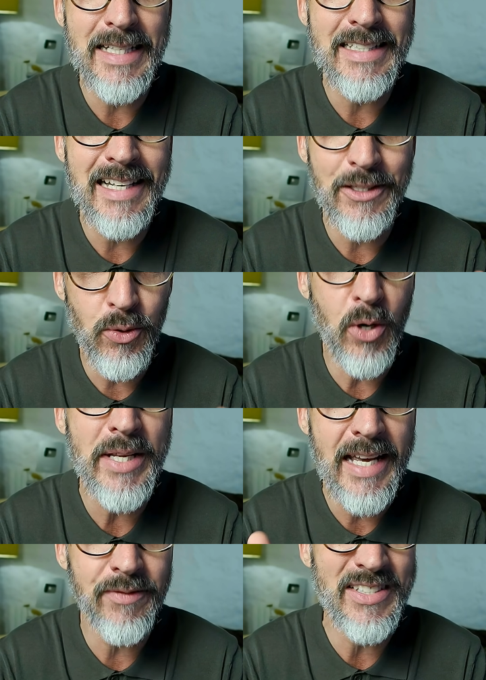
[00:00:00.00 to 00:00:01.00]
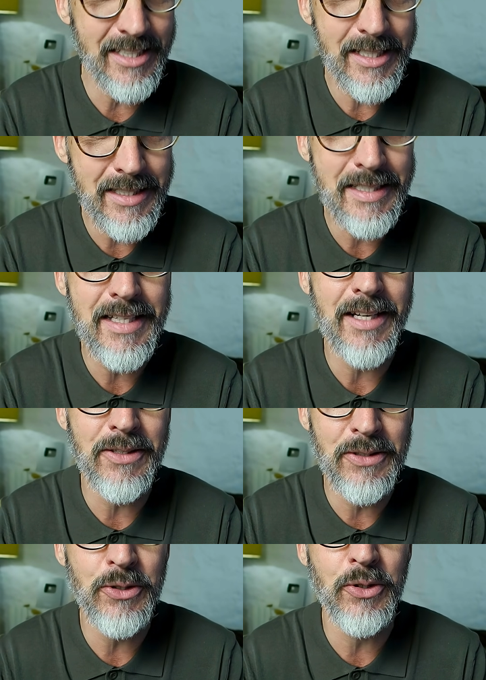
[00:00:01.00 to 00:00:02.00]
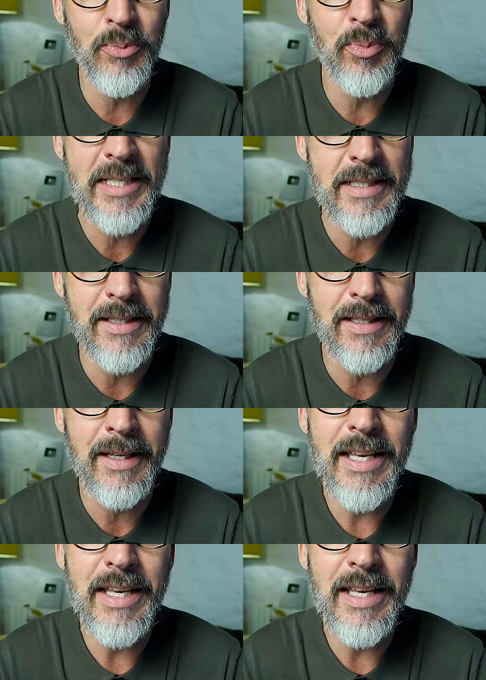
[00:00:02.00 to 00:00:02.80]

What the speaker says: is that you only have 60 seconds to complete it.